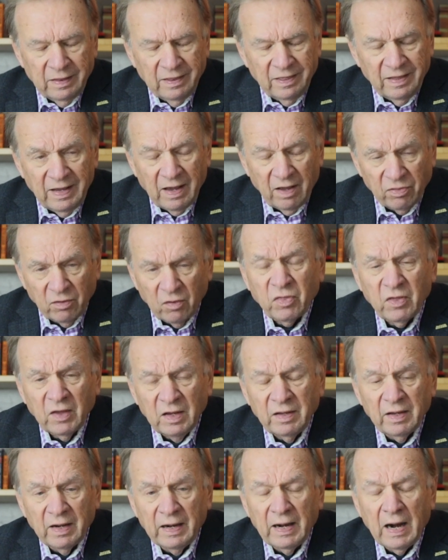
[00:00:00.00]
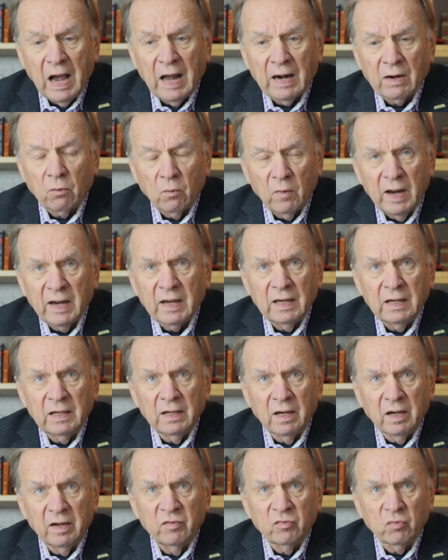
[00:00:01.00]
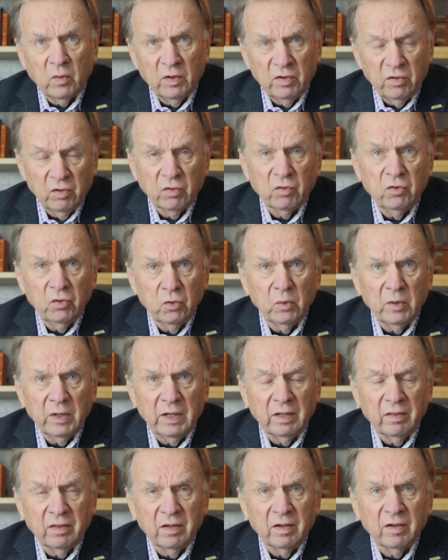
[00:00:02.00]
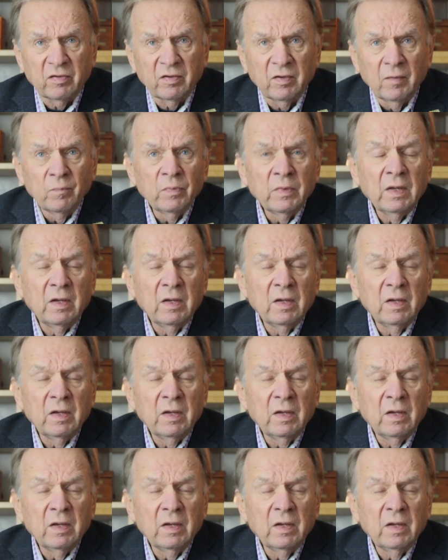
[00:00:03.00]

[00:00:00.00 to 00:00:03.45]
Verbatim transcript: the other thing you got to recognize when you're doing this